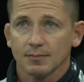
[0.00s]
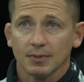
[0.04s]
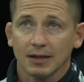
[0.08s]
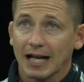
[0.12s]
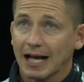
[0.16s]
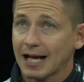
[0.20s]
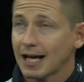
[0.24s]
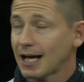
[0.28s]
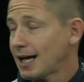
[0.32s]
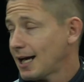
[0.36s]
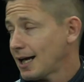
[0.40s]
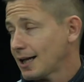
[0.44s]
but
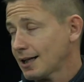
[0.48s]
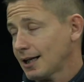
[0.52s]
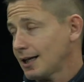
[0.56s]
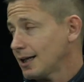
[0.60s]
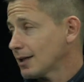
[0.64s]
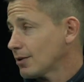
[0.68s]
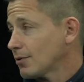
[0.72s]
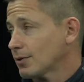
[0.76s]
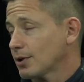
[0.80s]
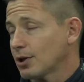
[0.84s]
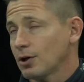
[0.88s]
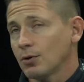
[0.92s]

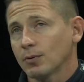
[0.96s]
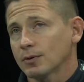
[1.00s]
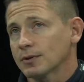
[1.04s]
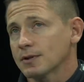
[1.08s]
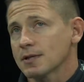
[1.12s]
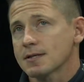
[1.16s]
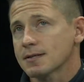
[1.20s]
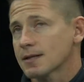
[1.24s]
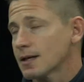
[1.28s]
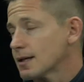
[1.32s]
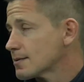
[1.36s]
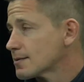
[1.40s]
I don't know what
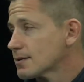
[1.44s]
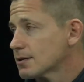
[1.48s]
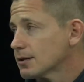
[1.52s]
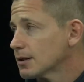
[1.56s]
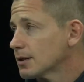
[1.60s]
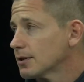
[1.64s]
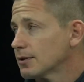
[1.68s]
the state's going to do.